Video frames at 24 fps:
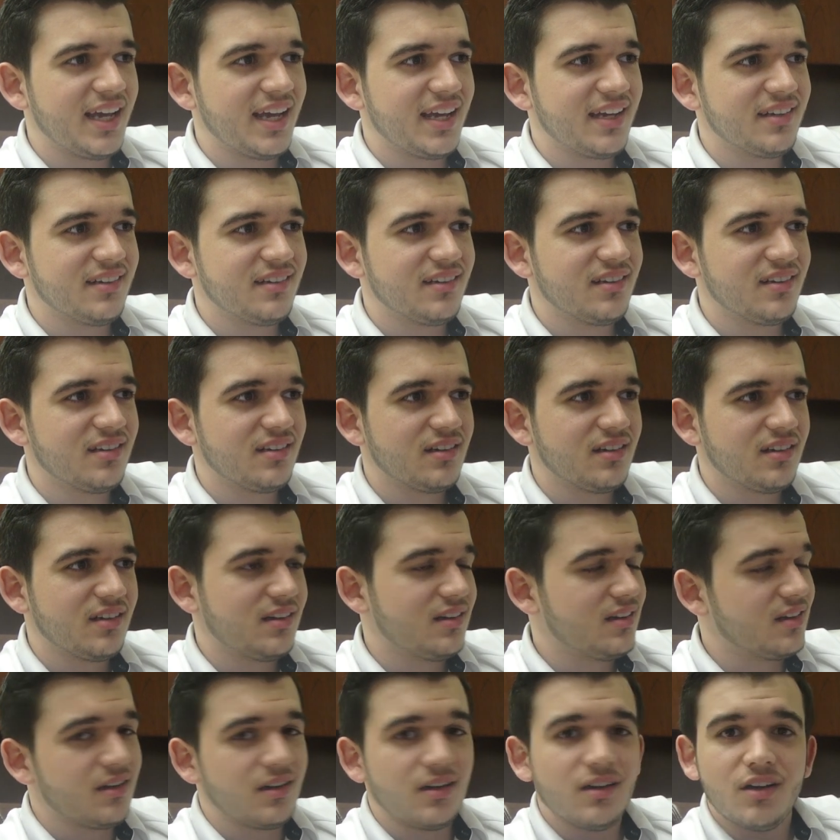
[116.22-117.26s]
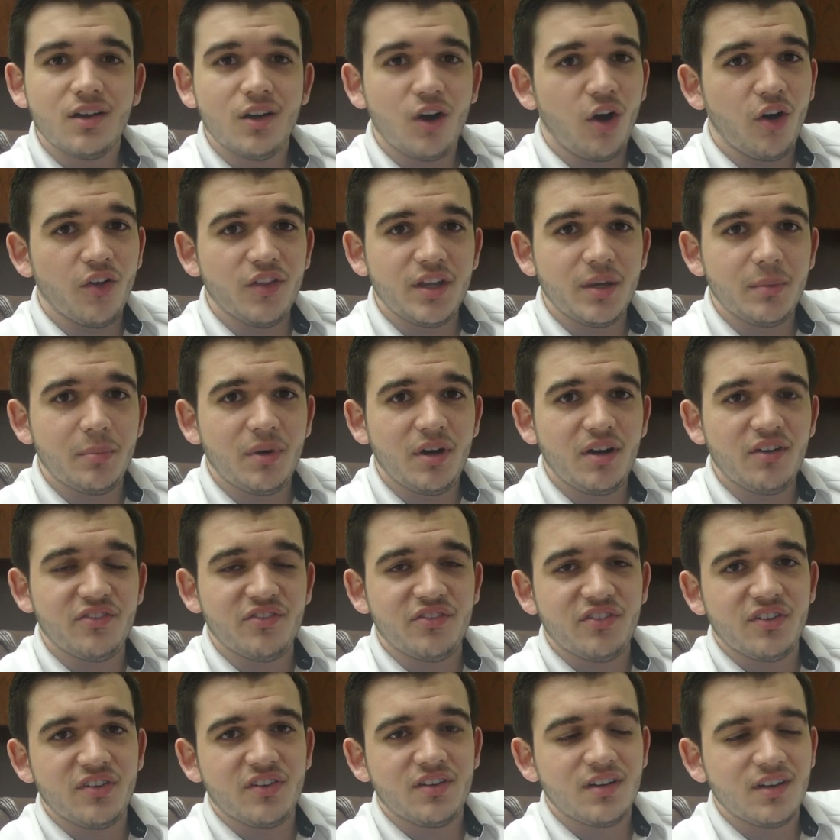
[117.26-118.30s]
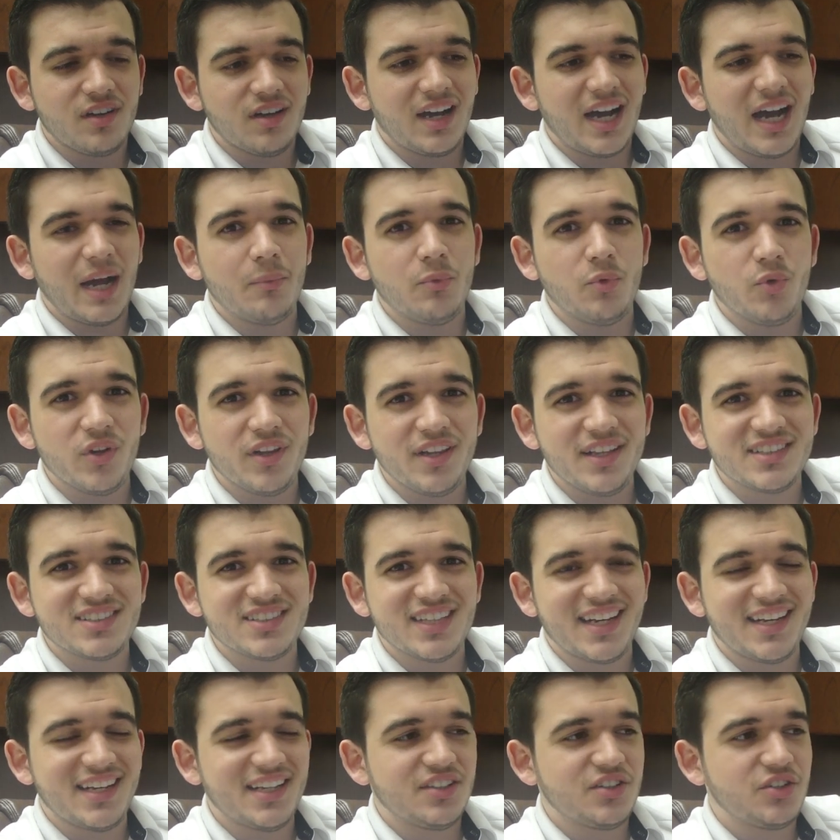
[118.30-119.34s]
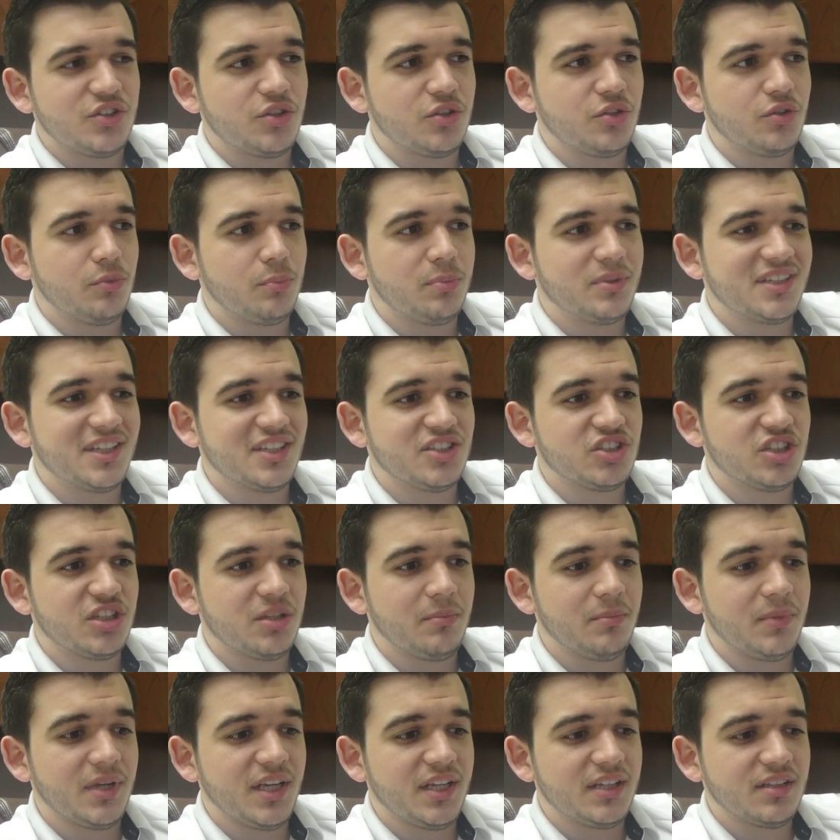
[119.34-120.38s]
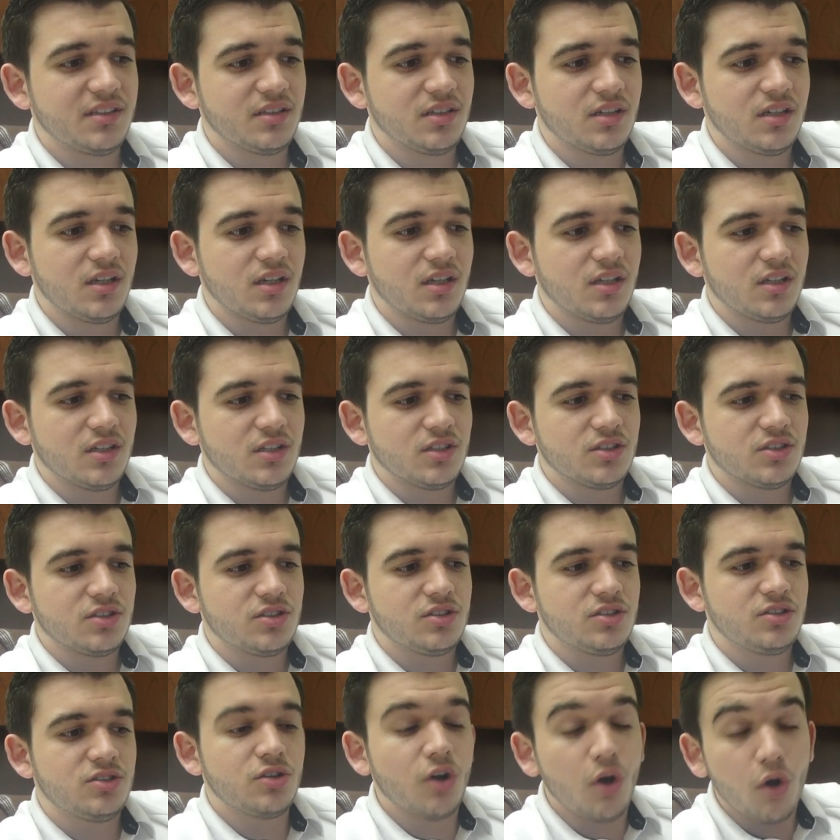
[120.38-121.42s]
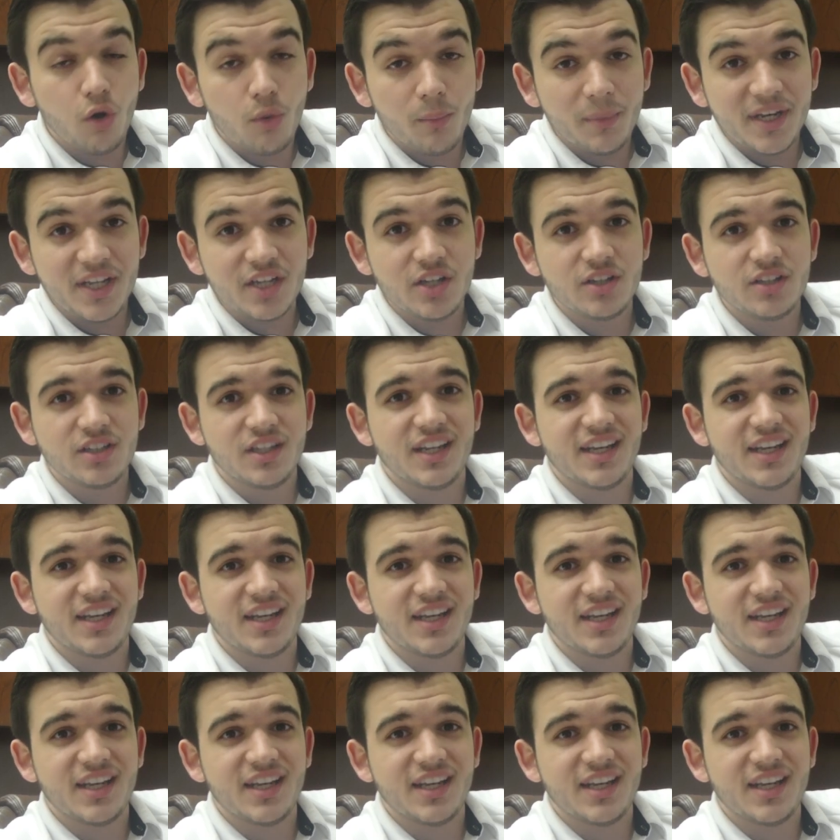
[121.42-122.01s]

and all the above. I'm really excited to potentially meet so many good